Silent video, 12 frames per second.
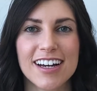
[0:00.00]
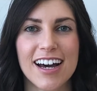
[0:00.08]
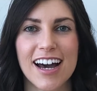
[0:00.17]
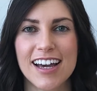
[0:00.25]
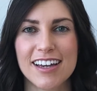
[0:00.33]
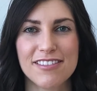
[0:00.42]

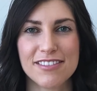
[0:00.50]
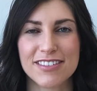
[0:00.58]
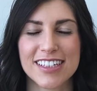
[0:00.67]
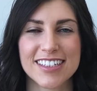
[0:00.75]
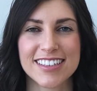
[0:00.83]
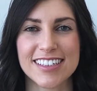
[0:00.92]
I haven't
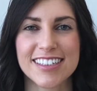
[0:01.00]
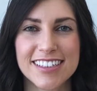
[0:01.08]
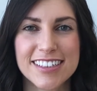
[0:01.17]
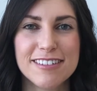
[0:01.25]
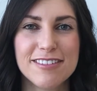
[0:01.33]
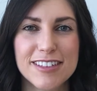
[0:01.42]
really seen a
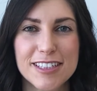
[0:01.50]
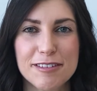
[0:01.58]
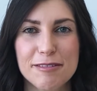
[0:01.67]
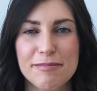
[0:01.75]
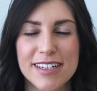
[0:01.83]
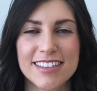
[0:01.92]
difference
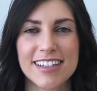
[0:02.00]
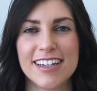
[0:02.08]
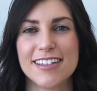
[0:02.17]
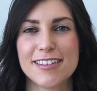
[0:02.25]
with my skin,